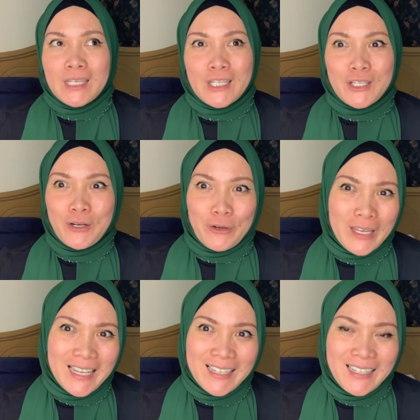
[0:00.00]
this
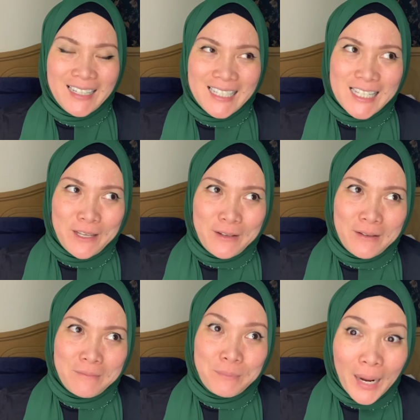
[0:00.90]
korean
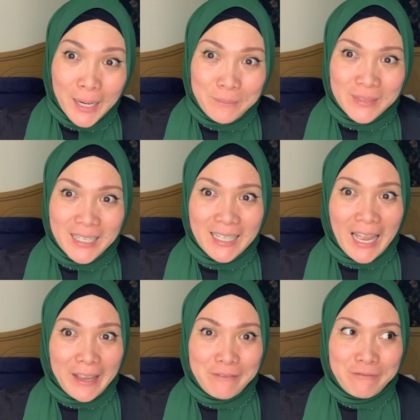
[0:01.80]
cleansing balm that
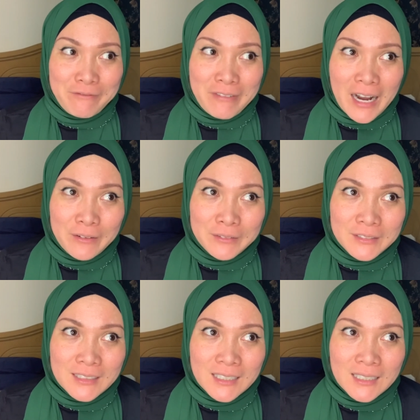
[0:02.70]
i found